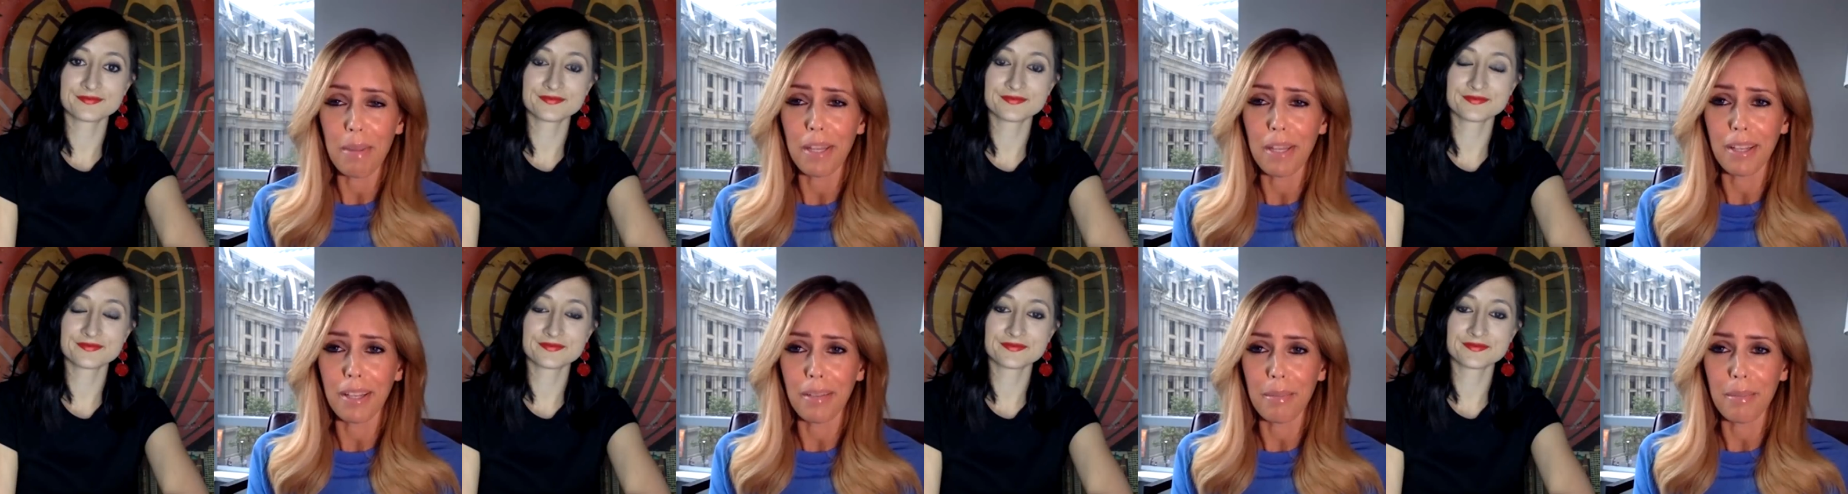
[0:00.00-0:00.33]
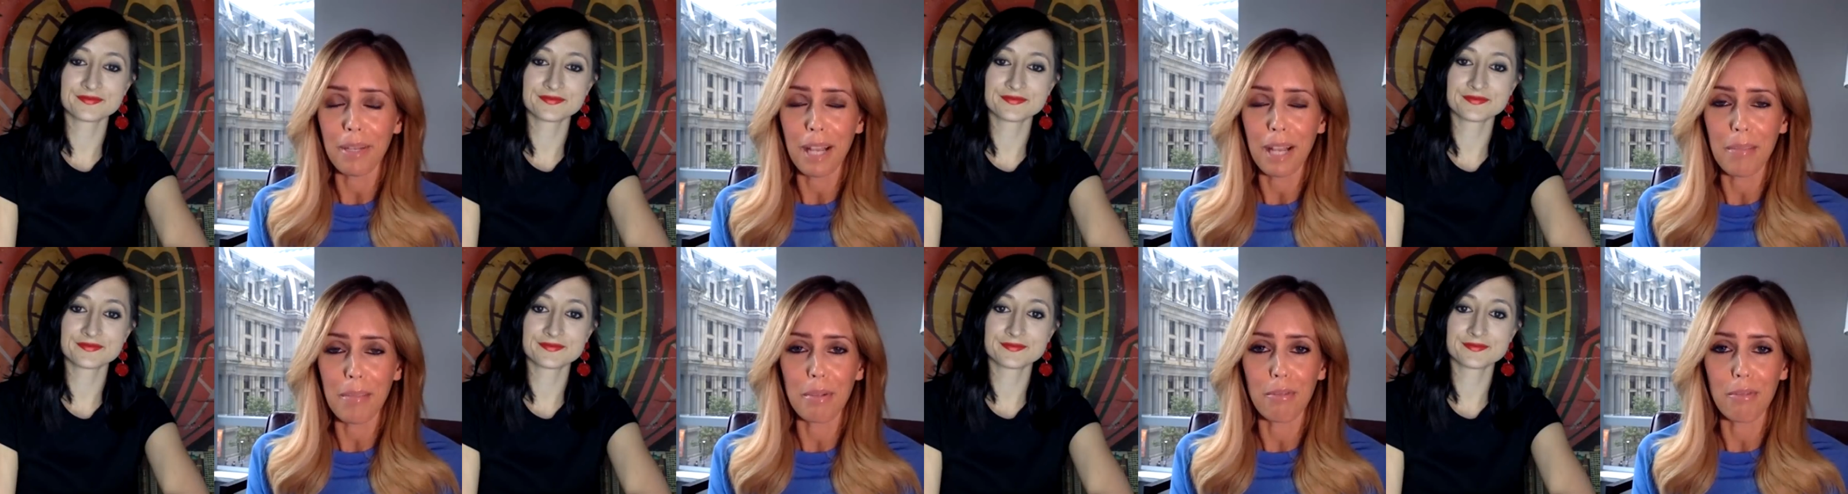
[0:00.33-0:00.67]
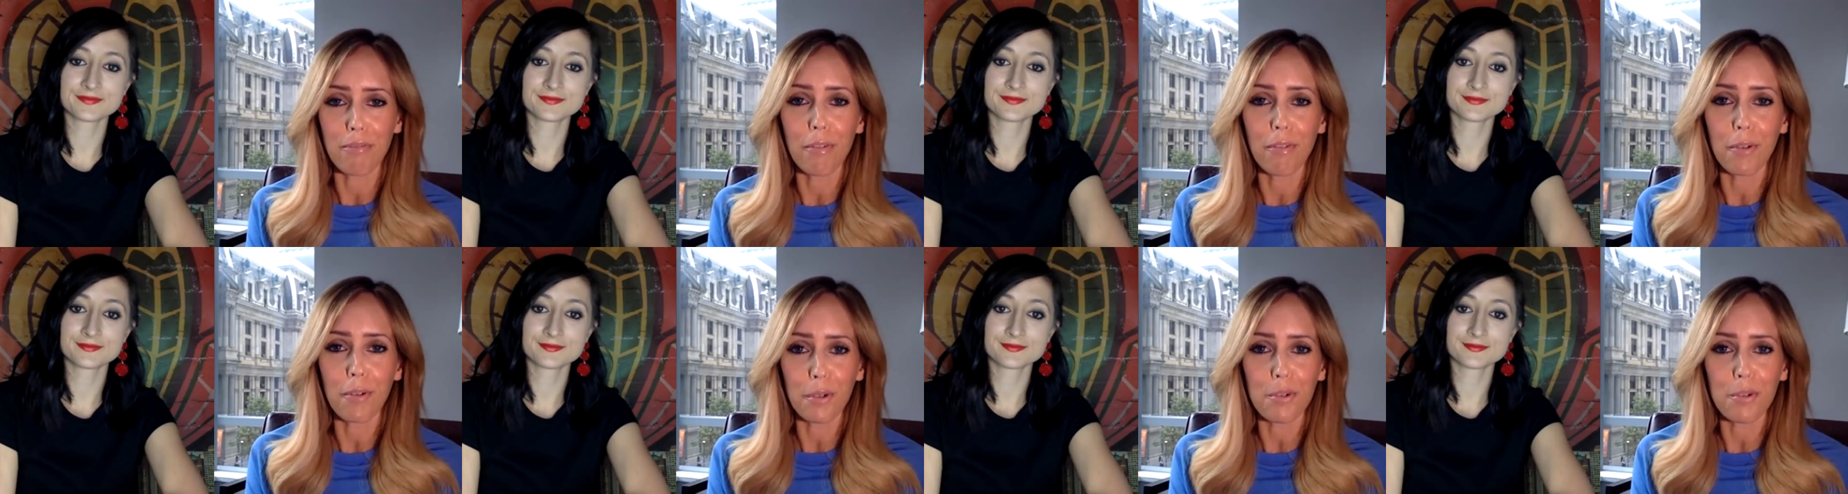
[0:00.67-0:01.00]
Speaker 1: maybe a, a couple
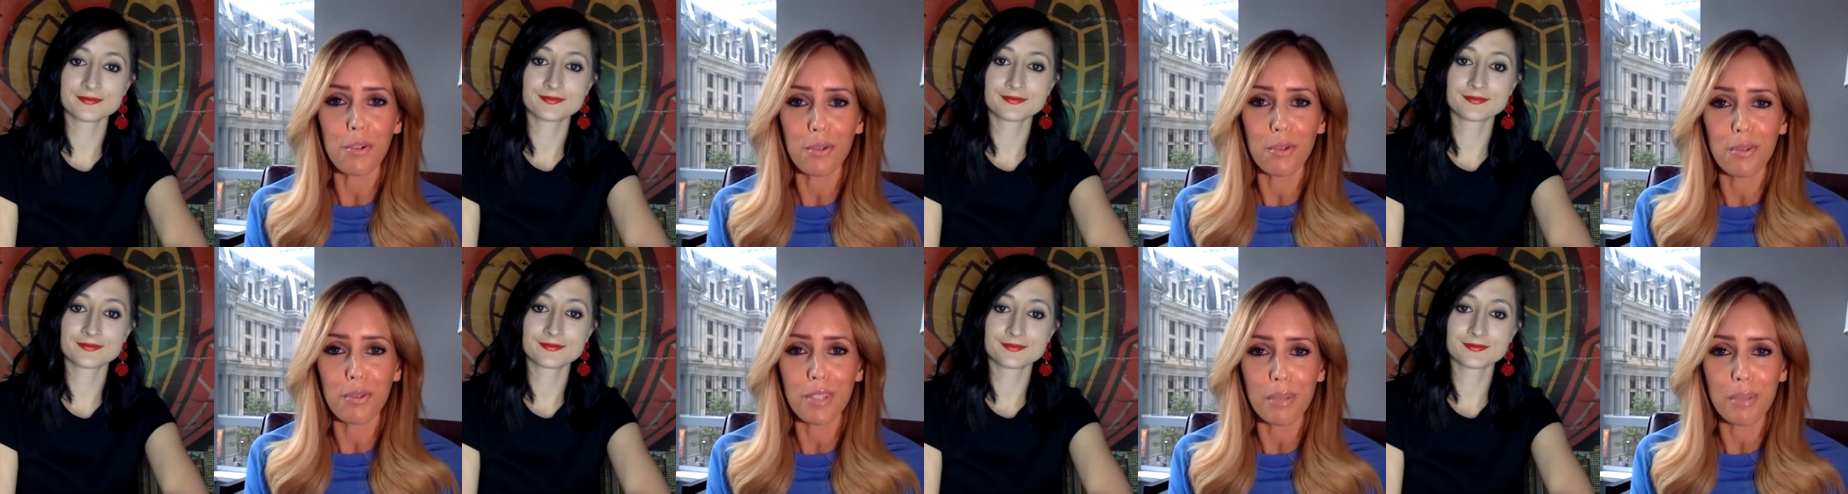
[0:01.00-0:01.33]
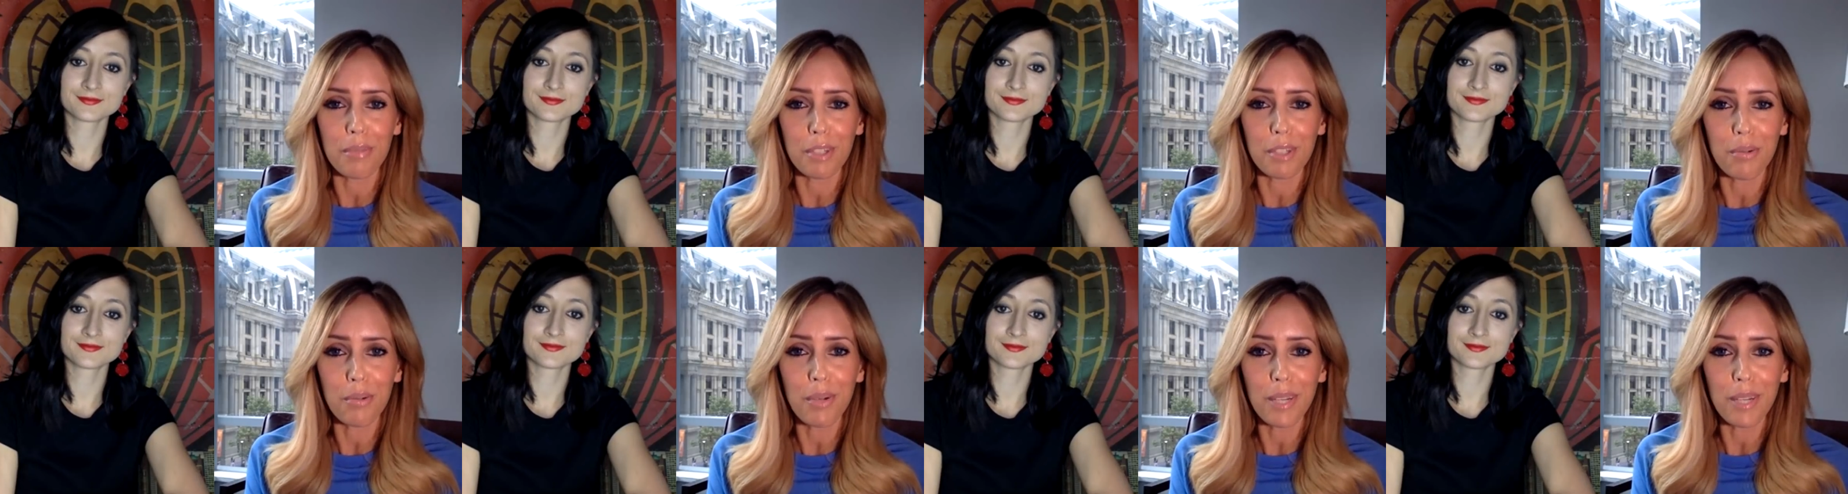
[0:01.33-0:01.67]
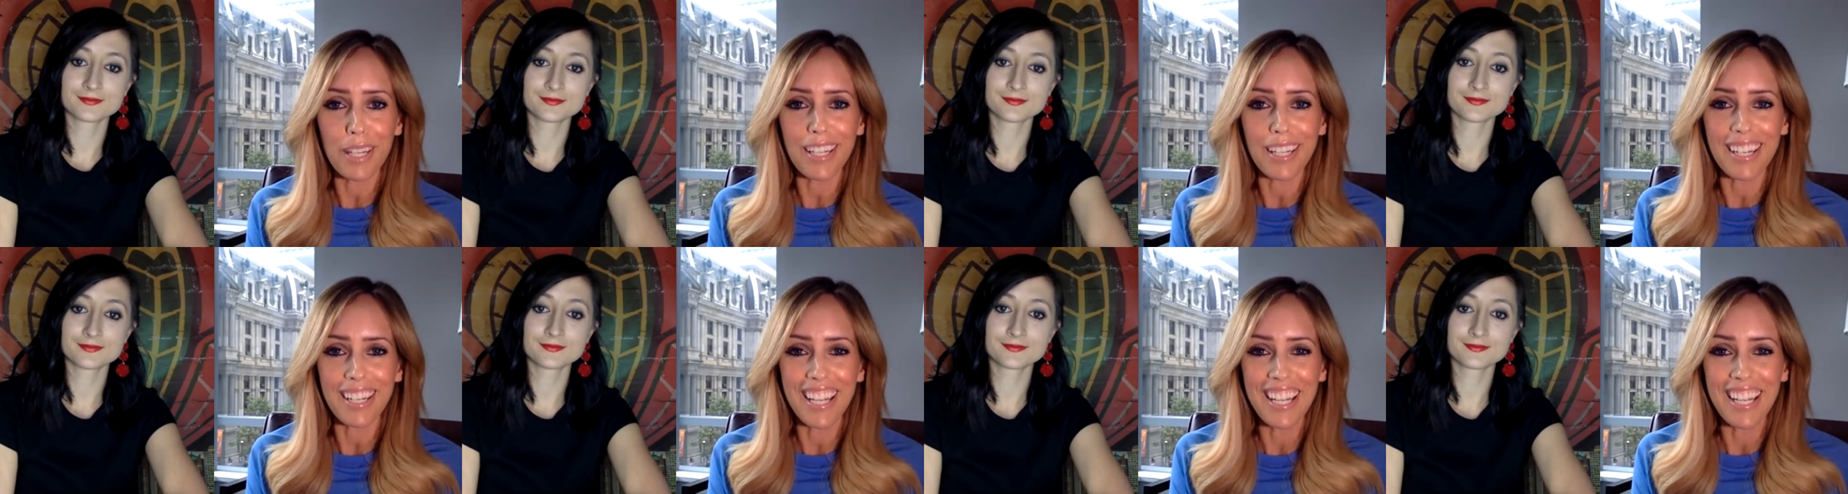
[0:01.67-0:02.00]
photo shoots in
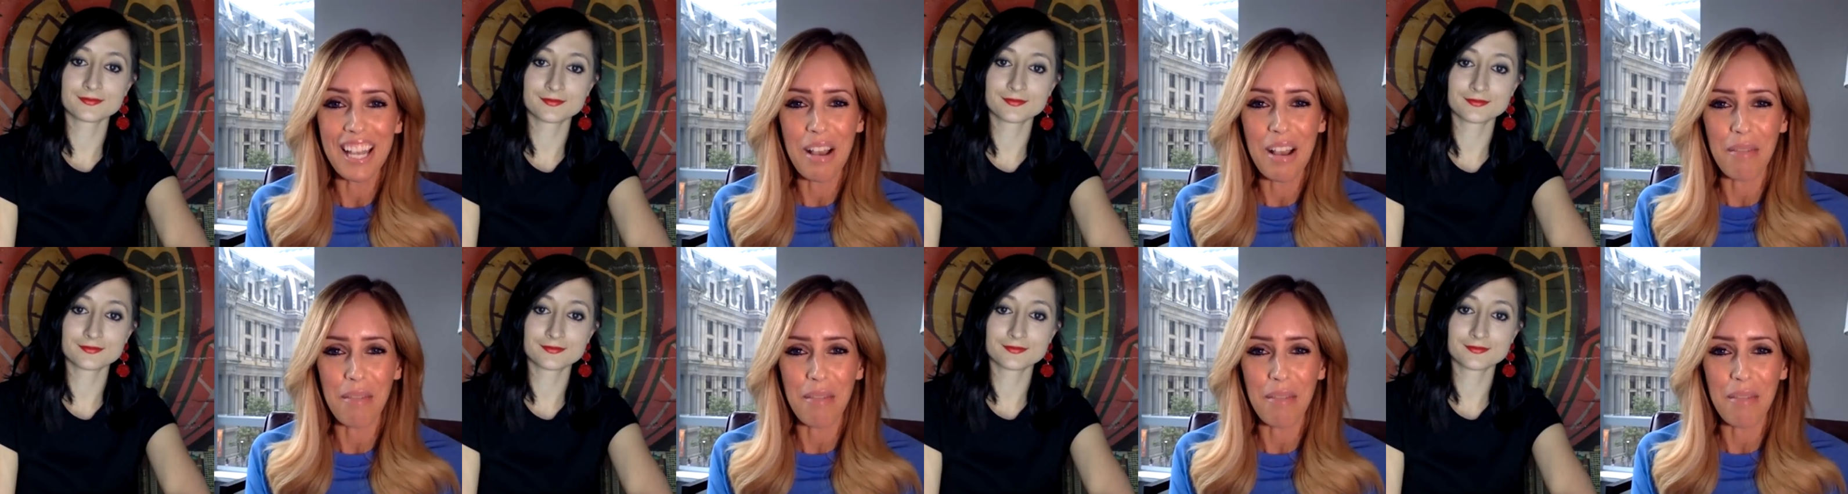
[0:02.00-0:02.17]
between